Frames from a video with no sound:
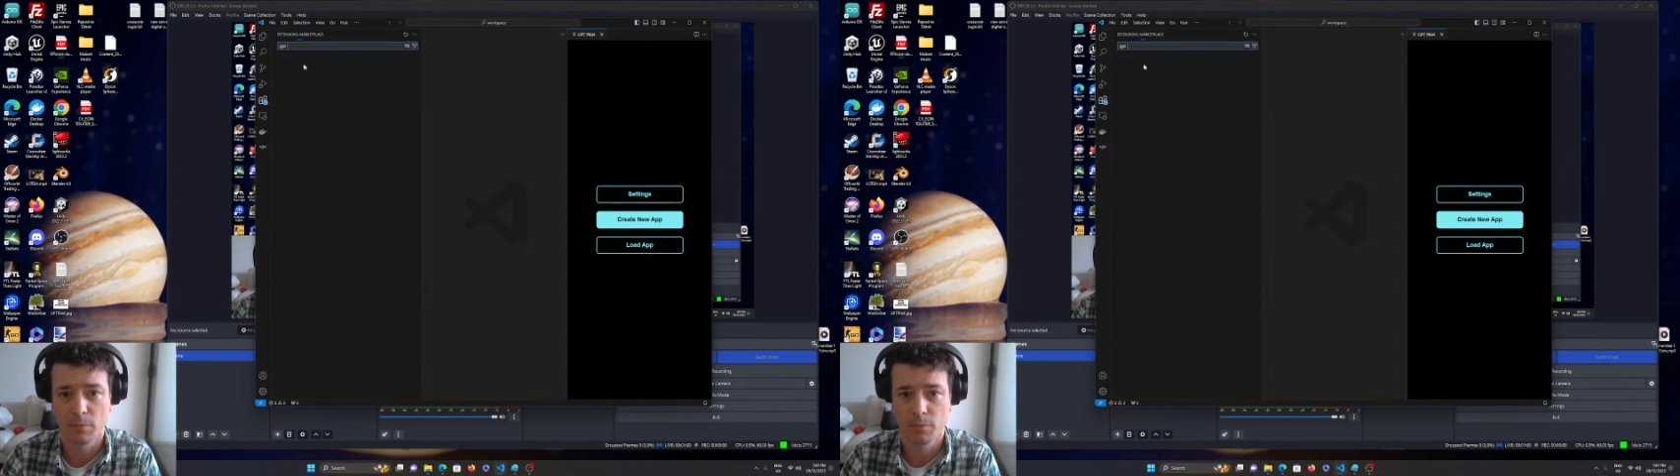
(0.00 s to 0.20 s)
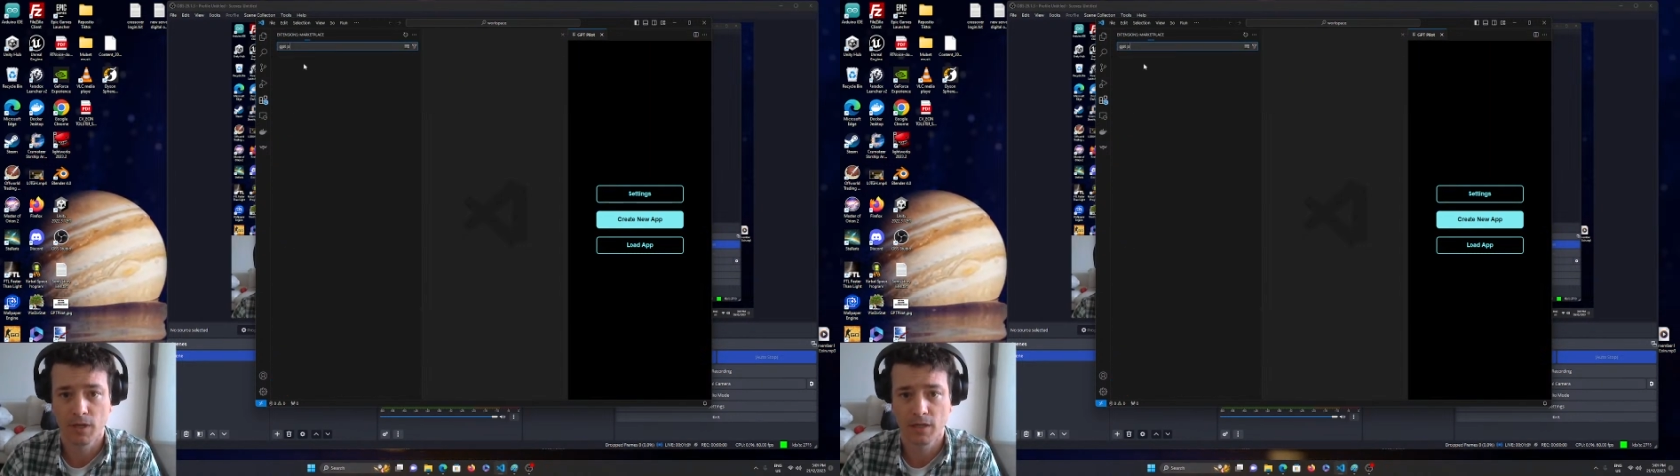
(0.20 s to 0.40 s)

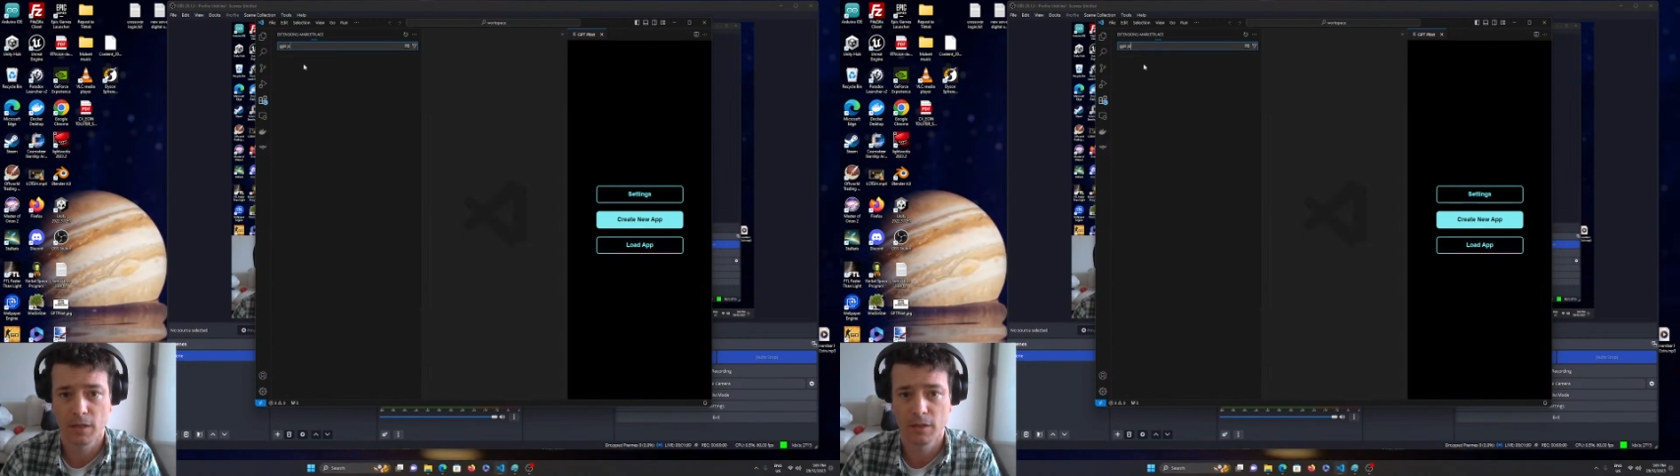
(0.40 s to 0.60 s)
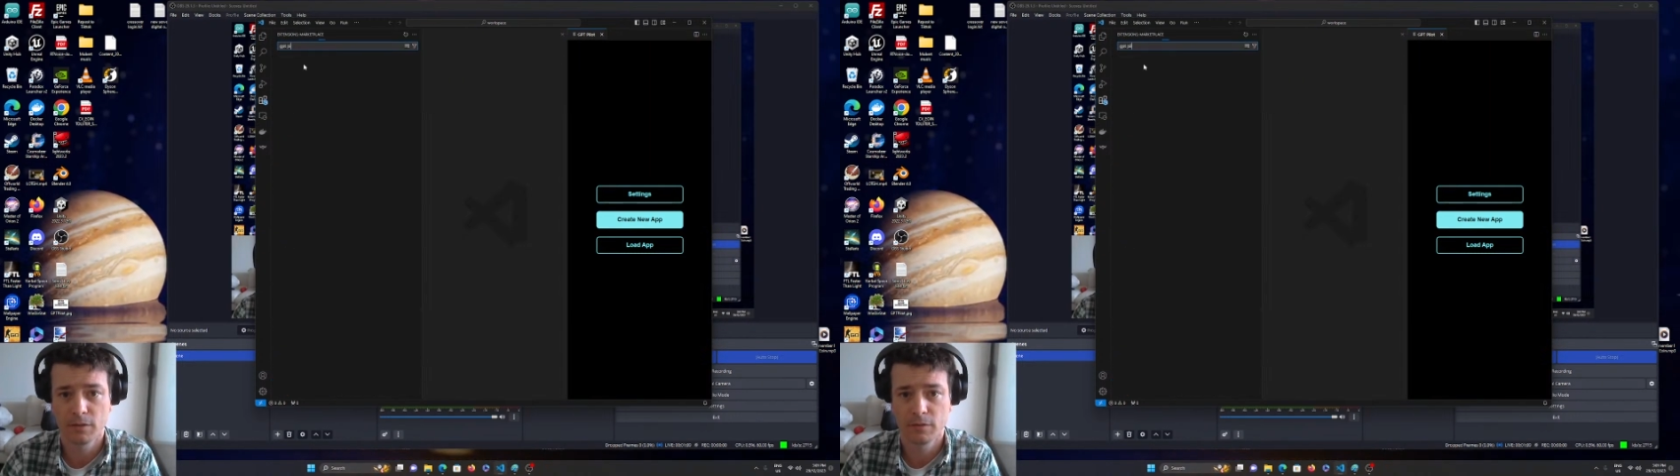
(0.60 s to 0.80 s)

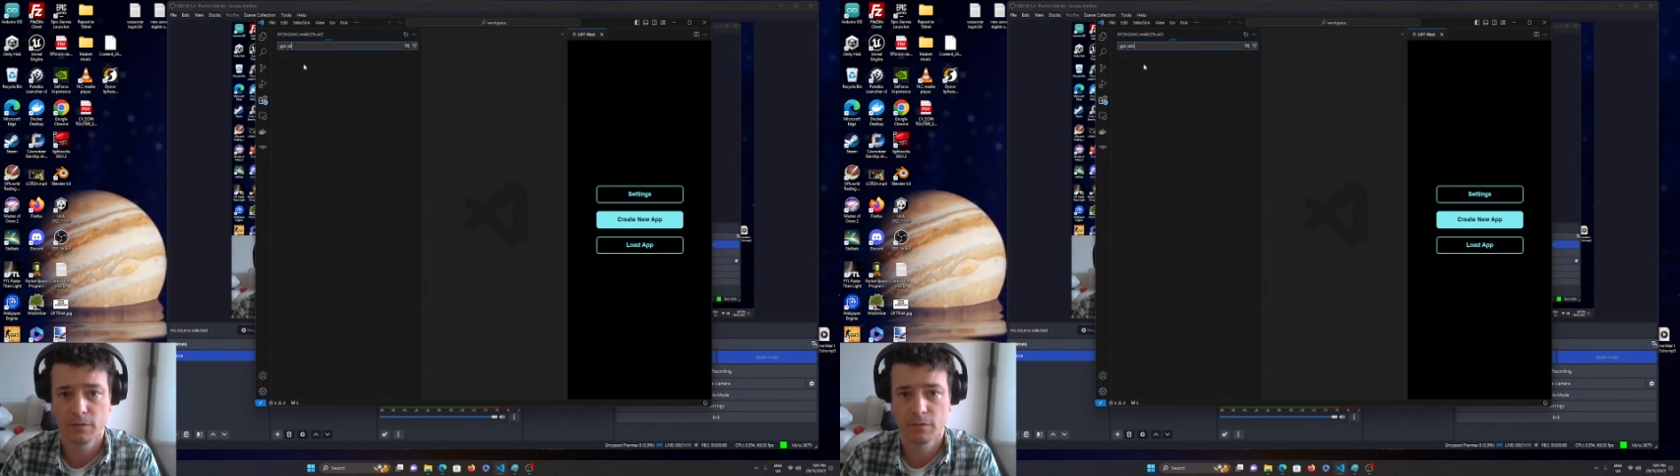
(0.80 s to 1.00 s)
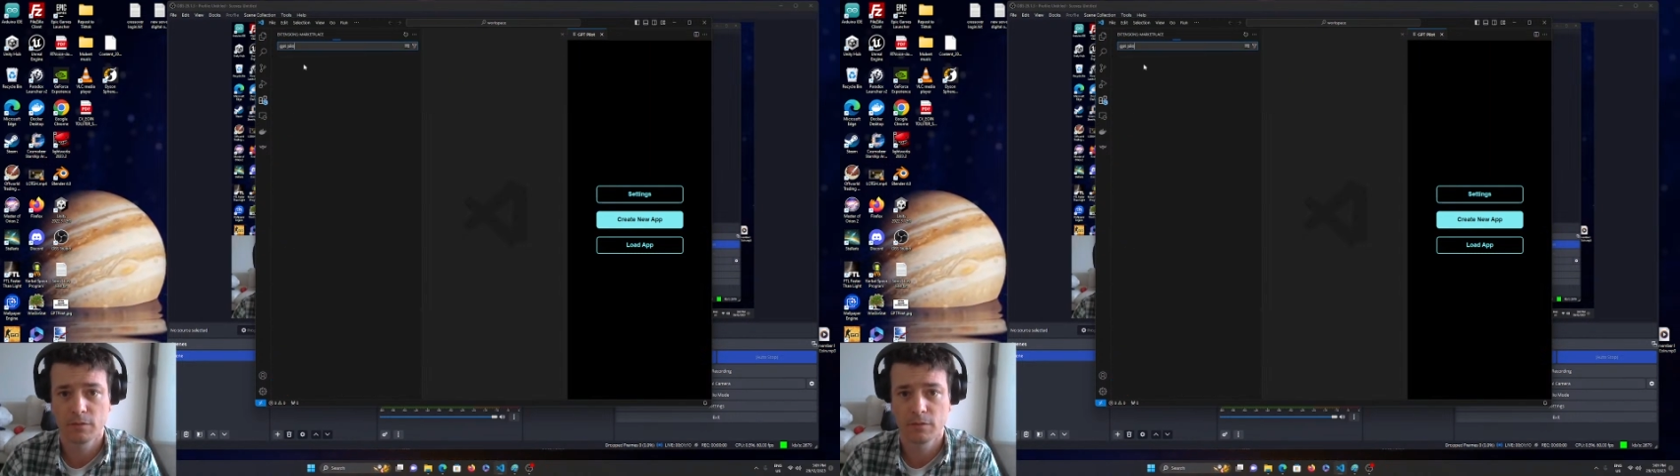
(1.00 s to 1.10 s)
Pilot,